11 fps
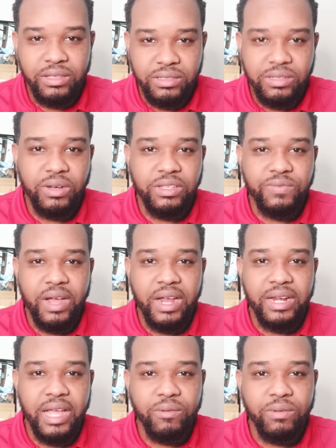So let's
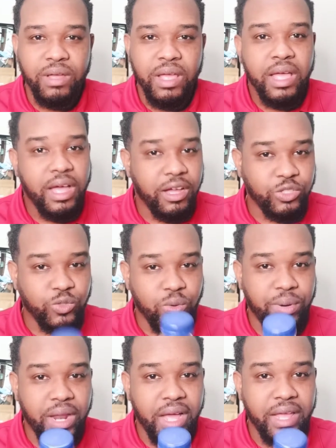find out how to
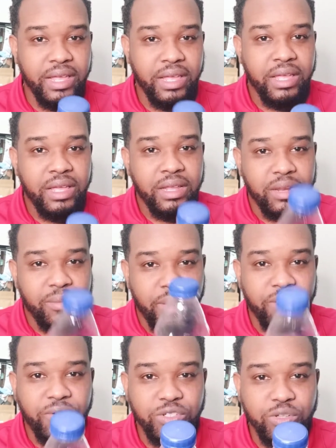apply, the
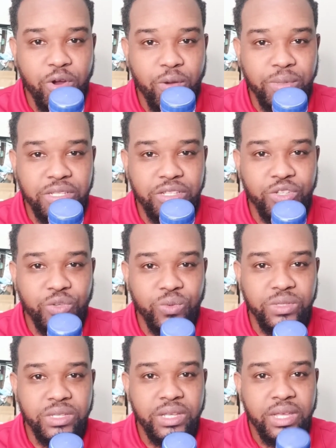beneficial purpose and use,
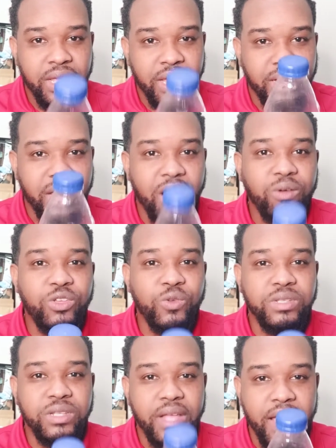and how to use
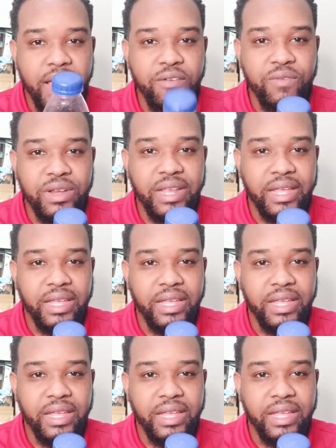it every day.